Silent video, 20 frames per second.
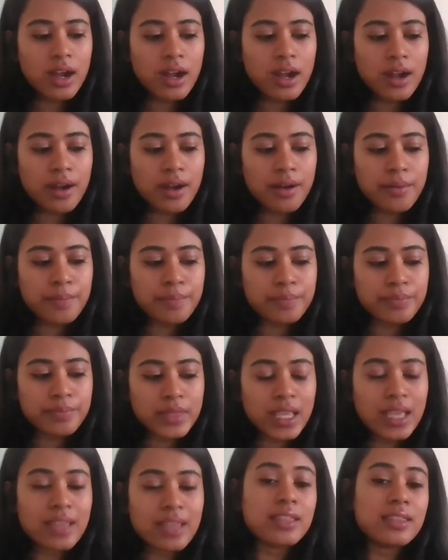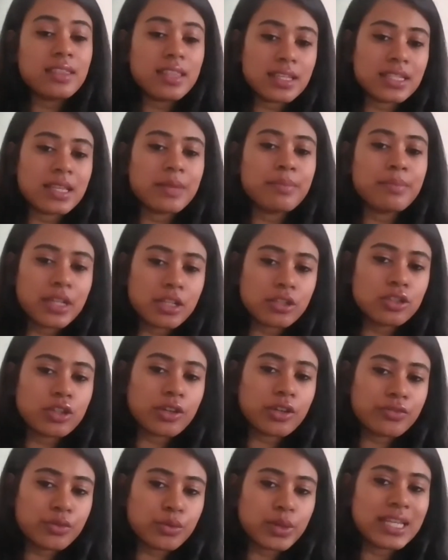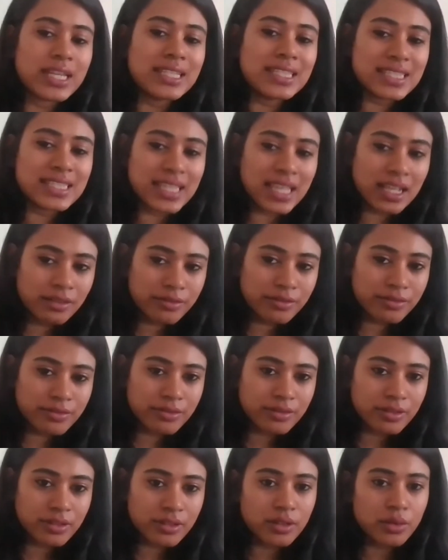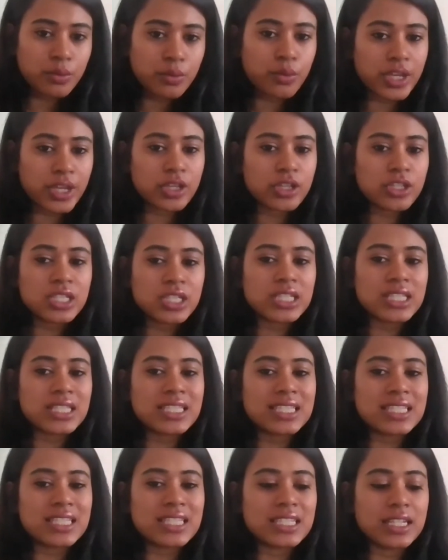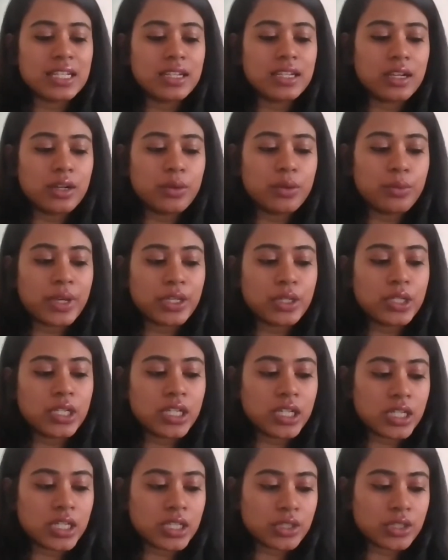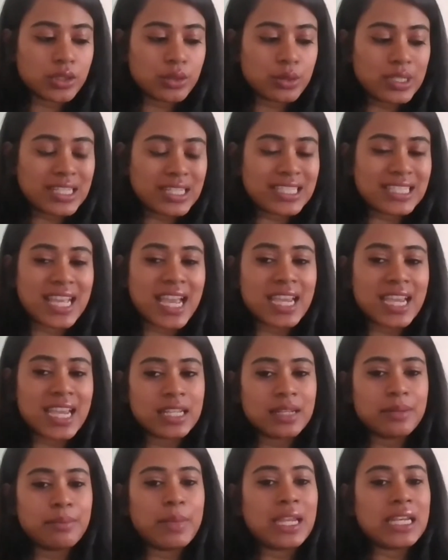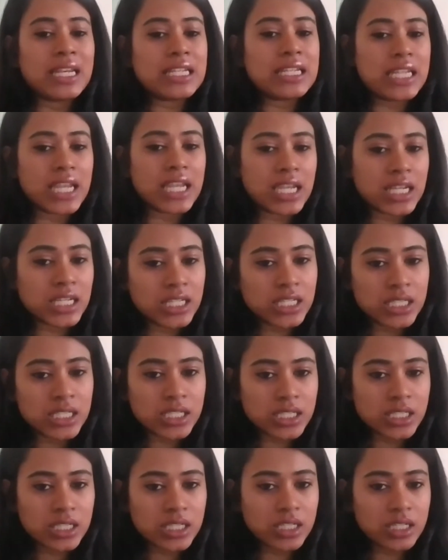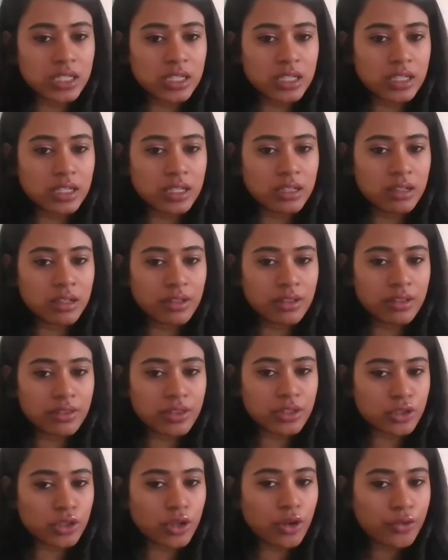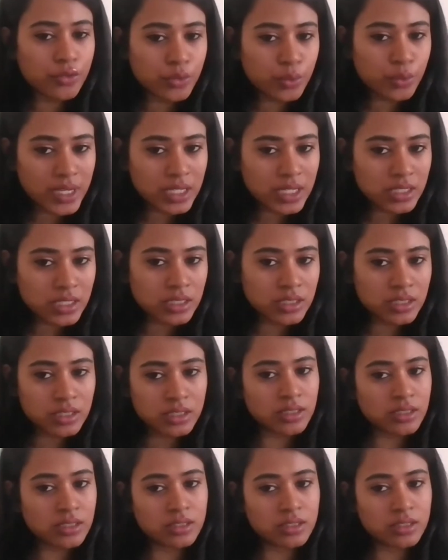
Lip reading: And then there's embedded software itself, where where you learn to design and maintain the softwares